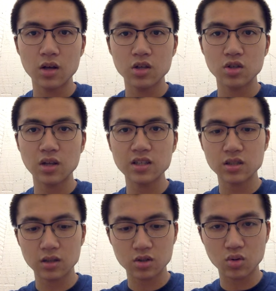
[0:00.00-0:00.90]
So
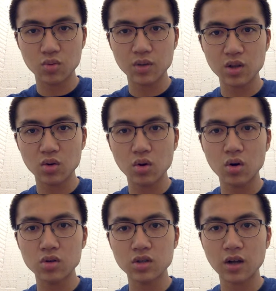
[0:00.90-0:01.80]
it'll be
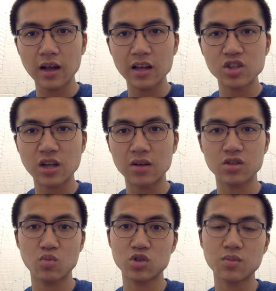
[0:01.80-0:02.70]
localhost.h1000,
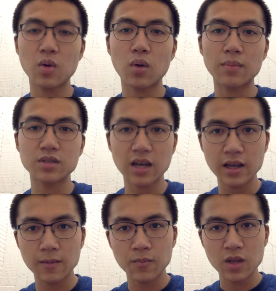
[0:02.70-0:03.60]
which is my
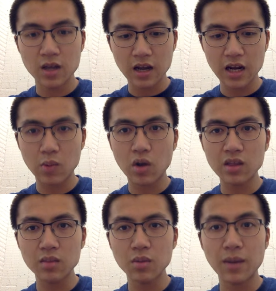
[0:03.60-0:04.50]
website, and I want
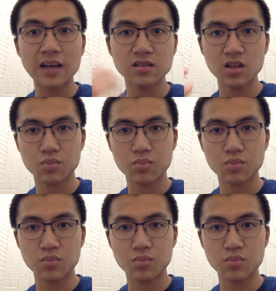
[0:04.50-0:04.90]
them to pass in